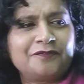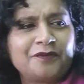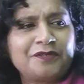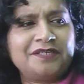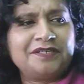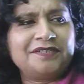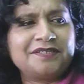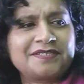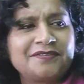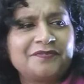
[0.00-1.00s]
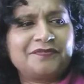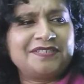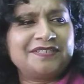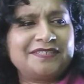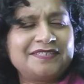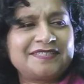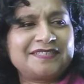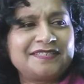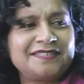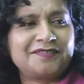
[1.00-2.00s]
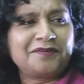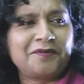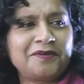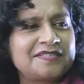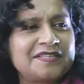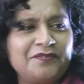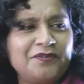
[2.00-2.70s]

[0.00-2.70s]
40 years, 50 years, and honestly,